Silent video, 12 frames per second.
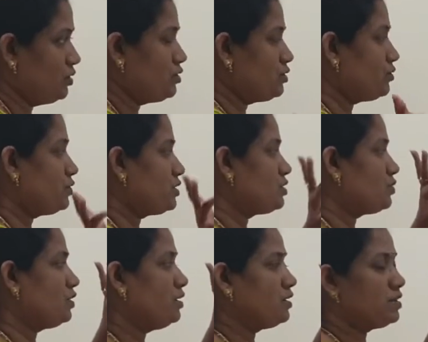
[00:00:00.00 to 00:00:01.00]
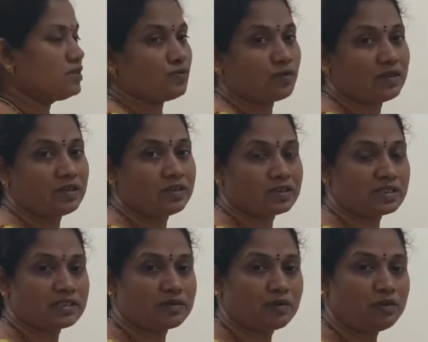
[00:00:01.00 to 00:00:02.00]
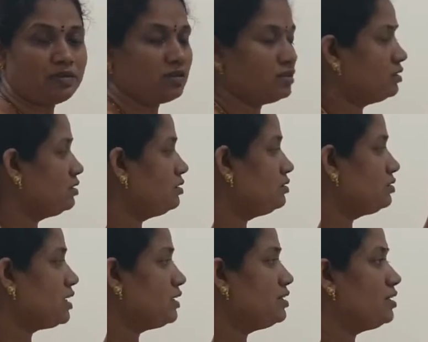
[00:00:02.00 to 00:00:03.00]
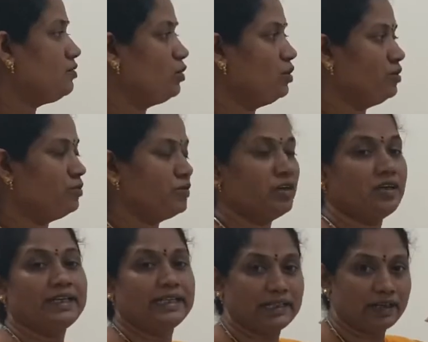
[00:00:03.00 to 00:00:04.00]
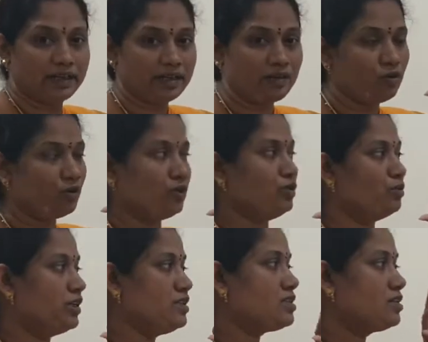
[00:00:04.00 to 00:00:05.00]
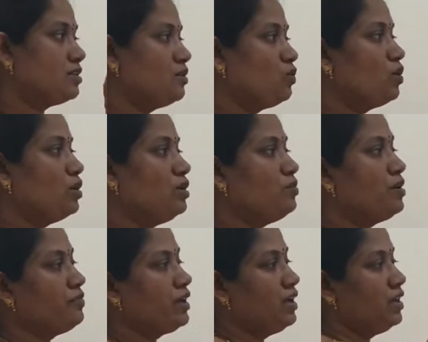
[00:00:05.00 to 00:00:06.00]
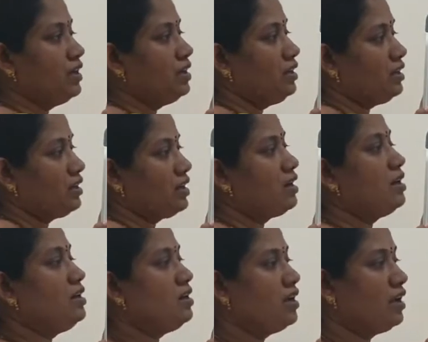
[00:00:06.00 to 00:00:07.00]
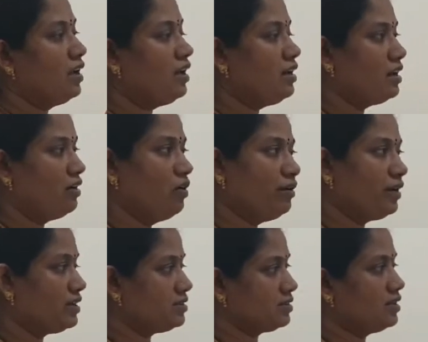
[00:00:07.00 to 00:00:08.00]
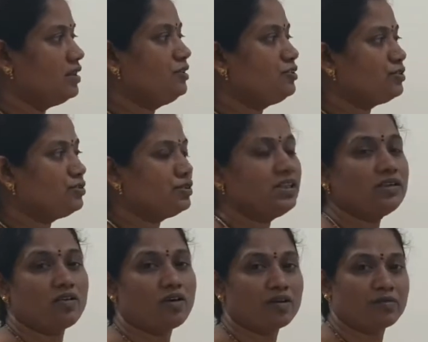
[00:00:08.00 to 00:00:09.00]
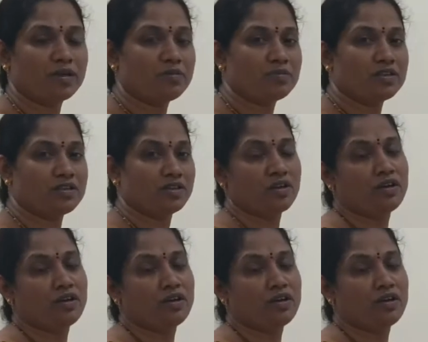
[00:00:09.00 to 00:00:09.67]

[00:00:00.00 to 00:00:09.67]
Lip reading: So first of all we will discuss about tidal volume. Tidal volume means the volume of air can inhale or exhale during normal breathing.